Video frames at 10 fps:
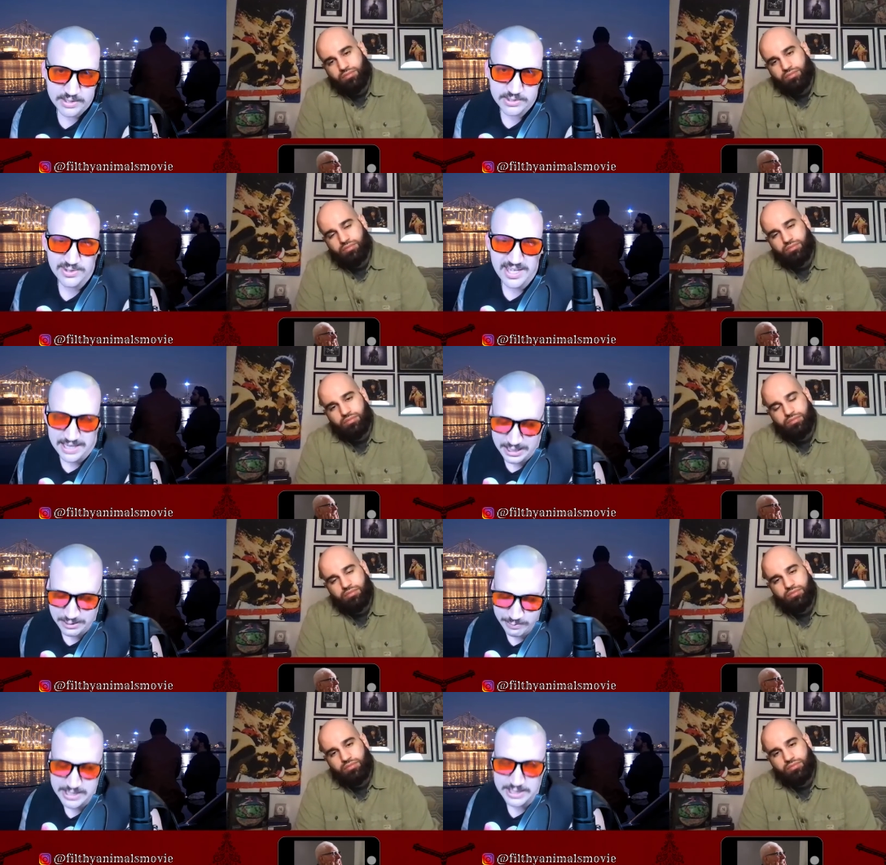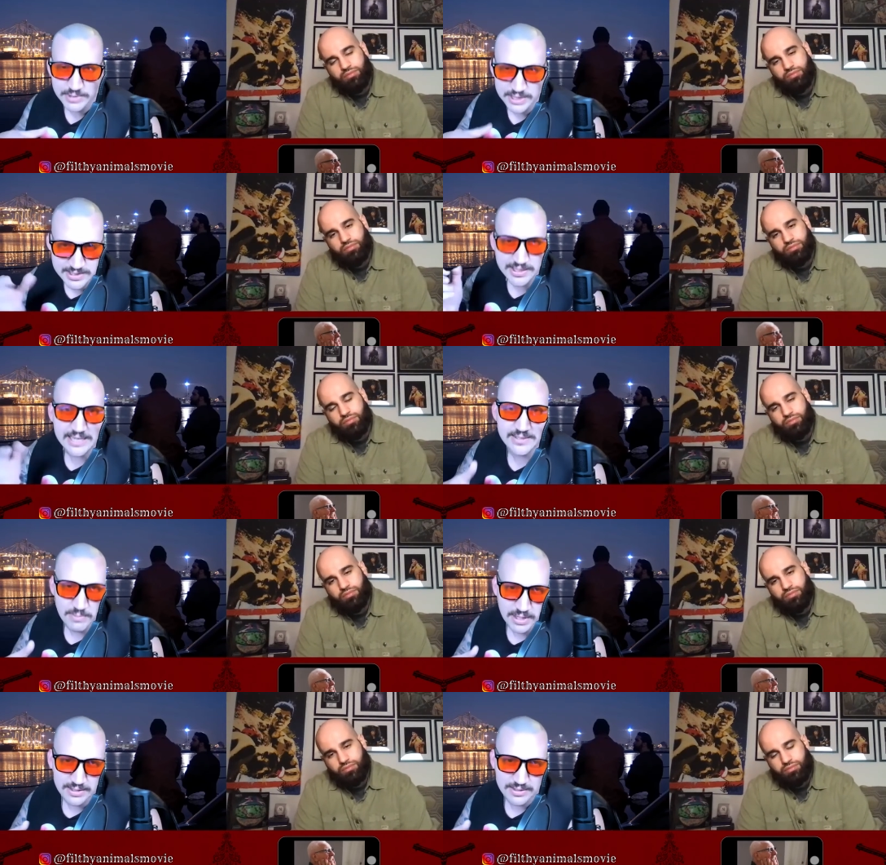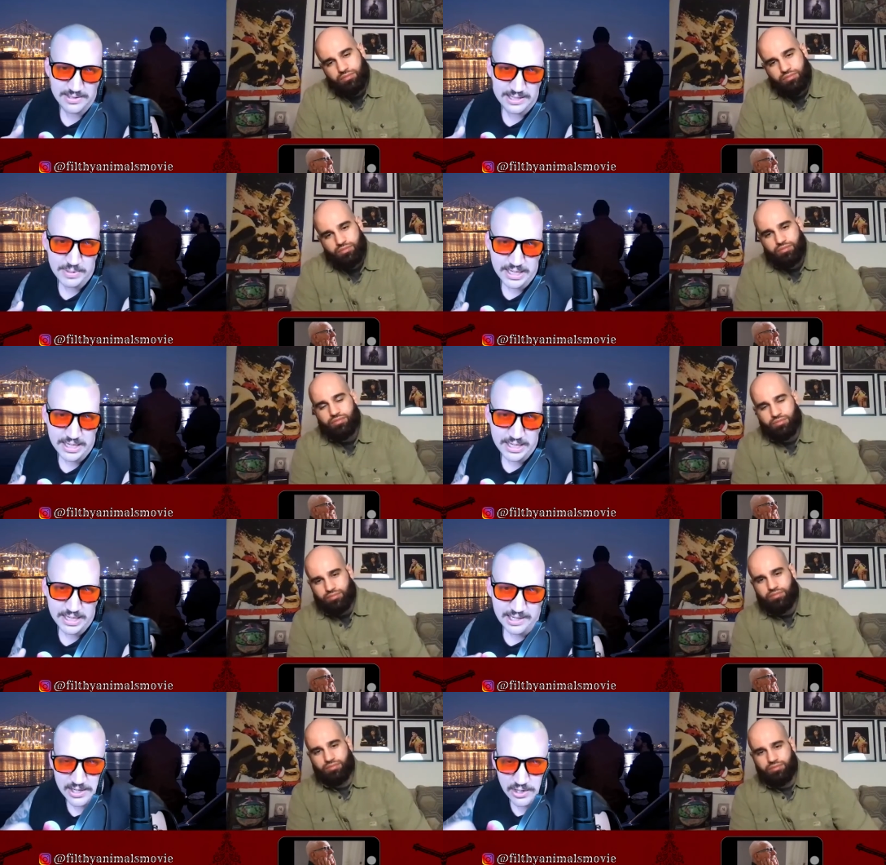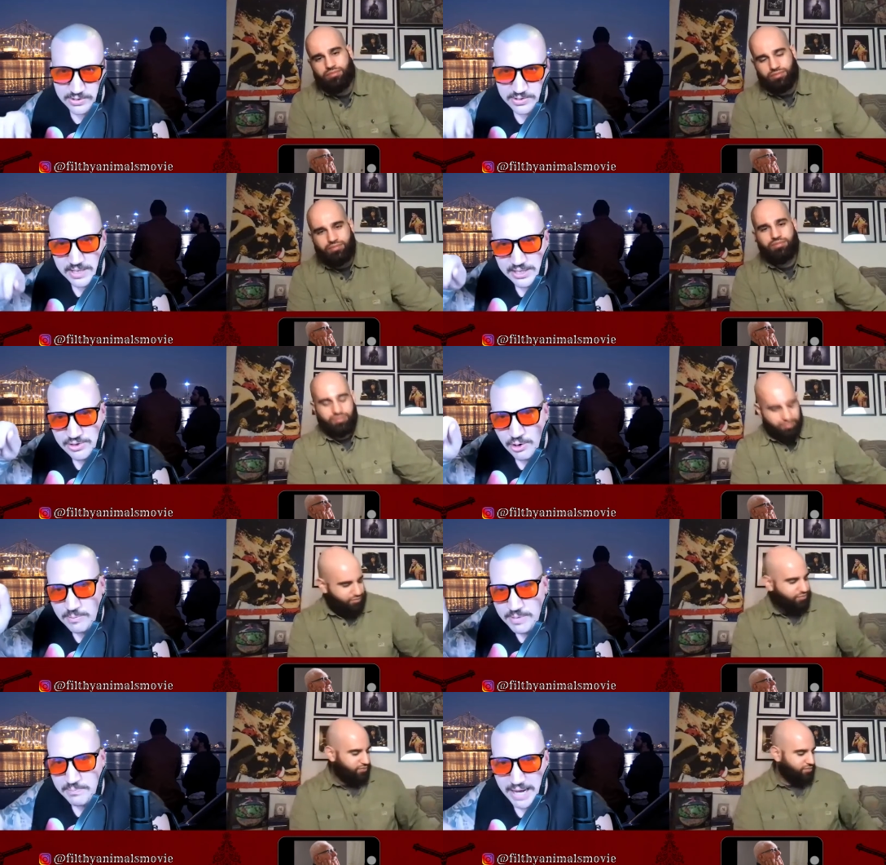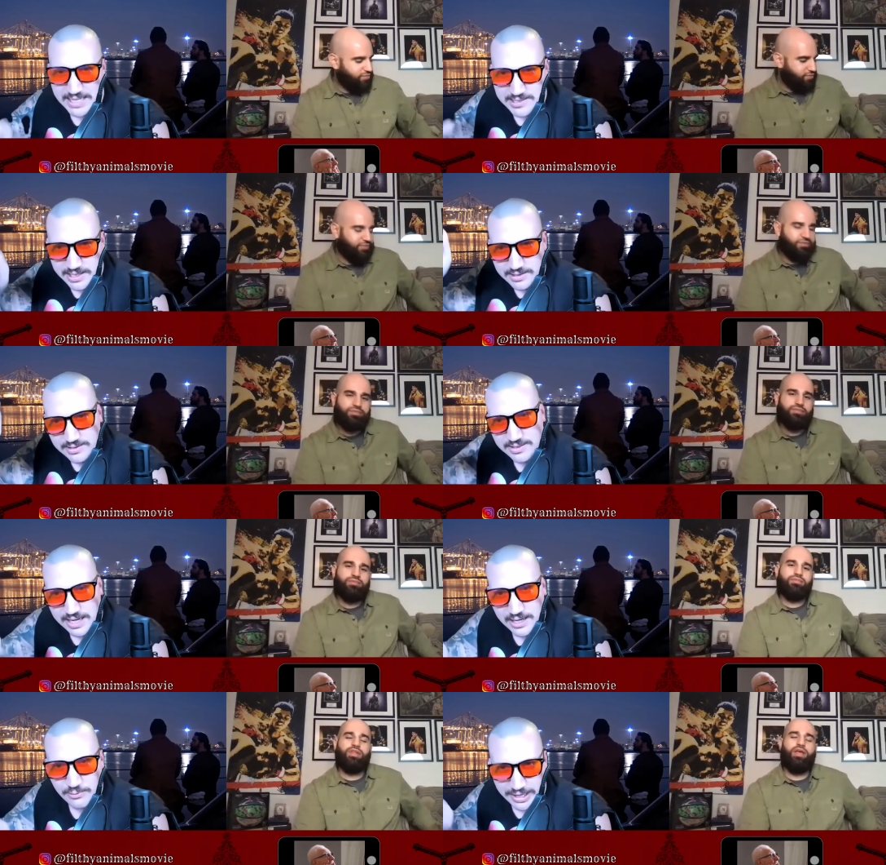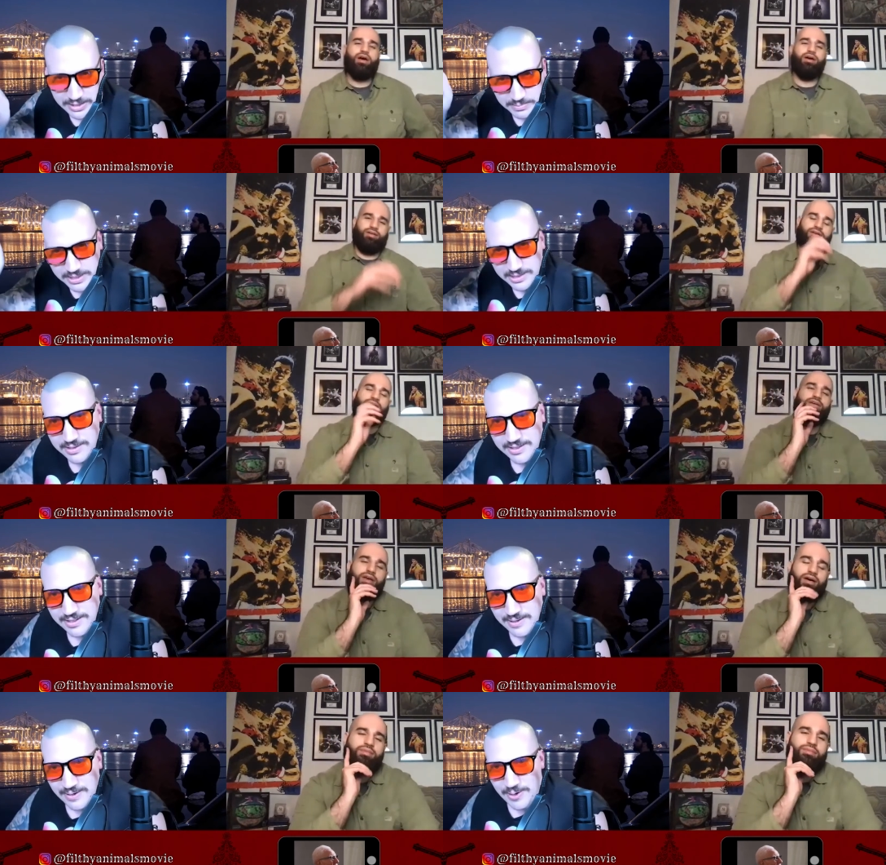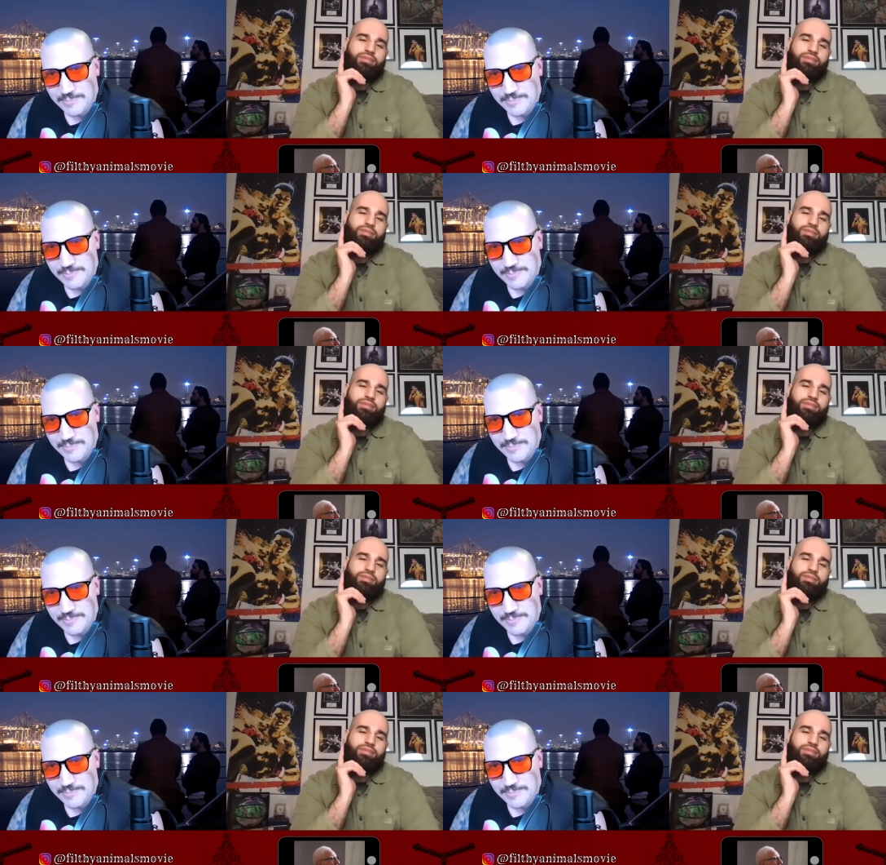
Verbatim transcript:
Speaker 1: So they like randomly slice him in in the beginning. And then also they throw him in painting kind of randomly. Yeah.